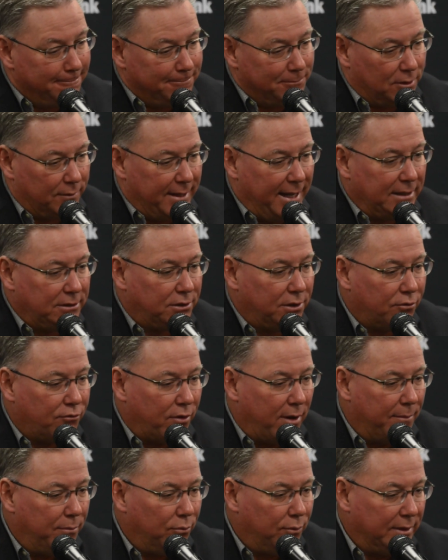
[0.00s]
So that's the
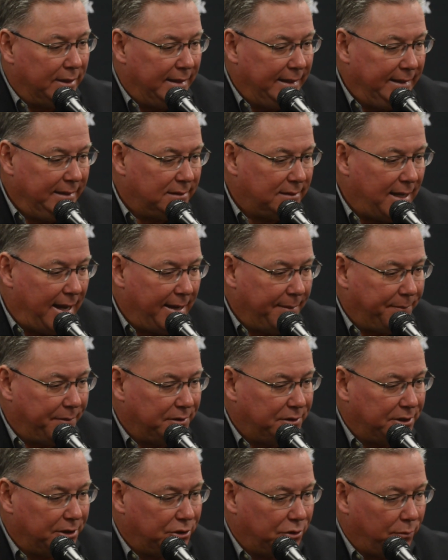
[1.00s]
trouble with these type
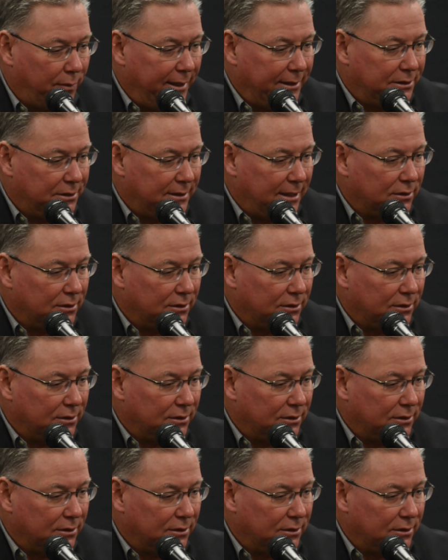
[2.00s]
of situations.